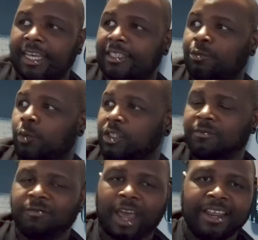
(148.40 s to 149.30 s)

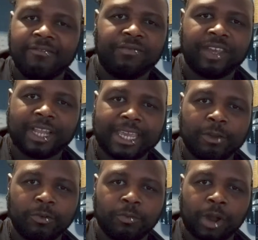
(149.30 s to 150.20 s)
I didn't feel like
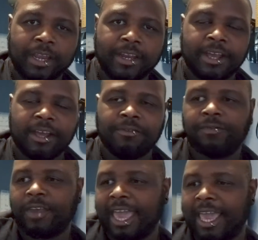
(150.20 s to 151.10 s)
it was bright
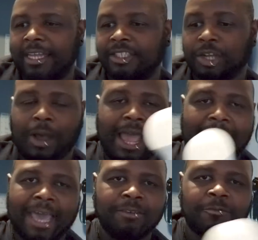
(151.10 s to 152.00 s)
enough, and so I
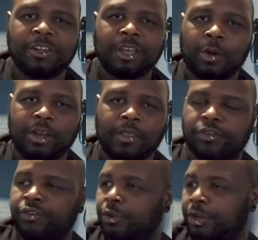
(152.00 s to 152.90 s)
had,
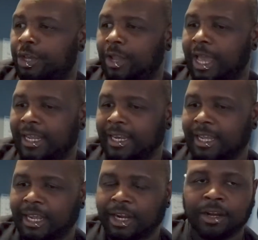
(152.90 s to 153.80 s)
another studio light in
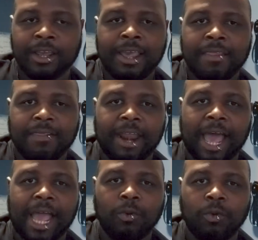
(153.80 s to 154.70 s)
here that
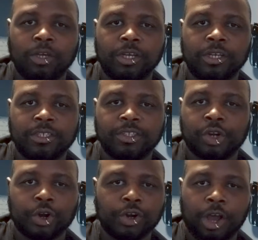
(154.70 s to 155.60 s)
I would
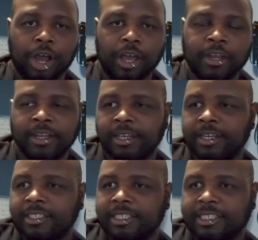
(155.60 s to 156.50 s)
turn on
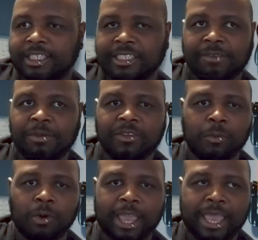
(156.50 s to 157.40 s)
to just give me
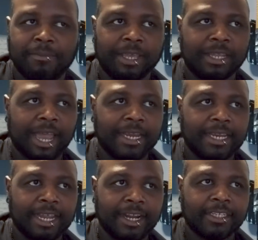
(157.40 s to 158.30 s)
some more ambient light
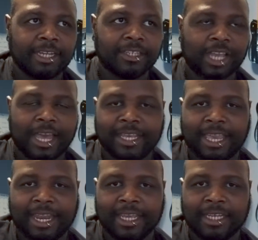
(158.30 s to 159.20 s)
in here, because I was kind of
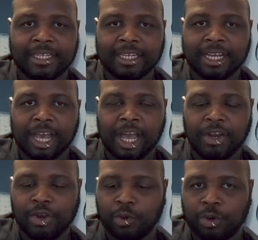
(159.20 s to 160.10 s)
getting
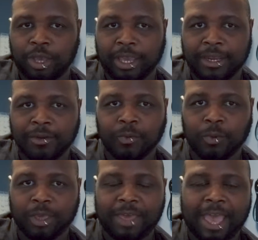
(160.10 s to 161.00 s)
annoyed
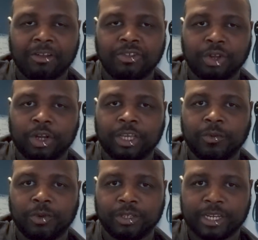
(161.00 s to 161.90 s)
with how dark
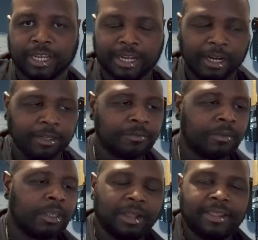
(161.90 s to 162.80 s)
it was in here.
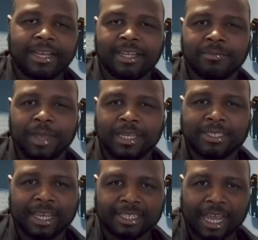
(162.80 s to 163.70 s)
But that doesn't make
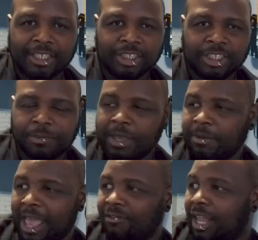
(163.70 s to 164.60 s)
sense. I should just be
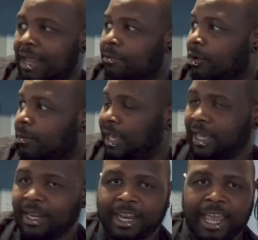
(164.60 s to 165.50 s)
able to have a light bulb
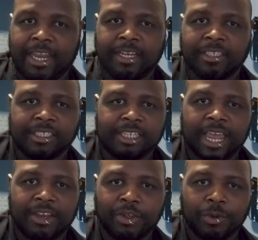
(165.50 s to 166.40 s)
in
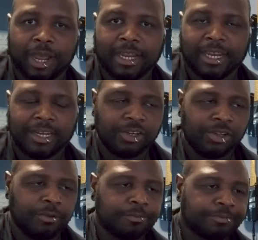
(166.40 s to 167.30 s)
and do what I need it to
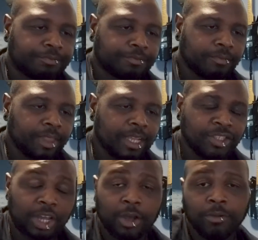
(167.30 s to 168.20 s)
do.
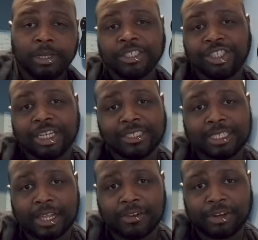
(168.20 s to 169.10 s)
So just
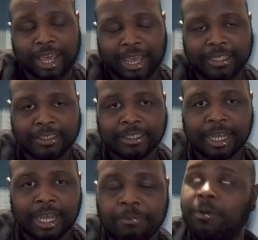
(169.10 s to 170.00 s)
the other day,
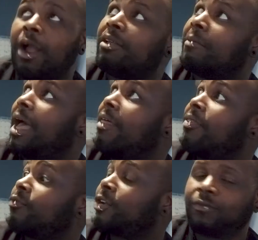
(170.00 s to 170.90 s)
probably
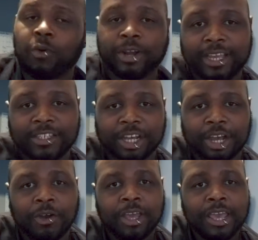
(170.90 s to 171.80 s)
about 3 or 4 days
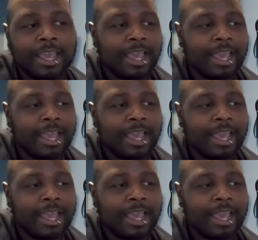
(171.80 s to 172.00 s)
ago,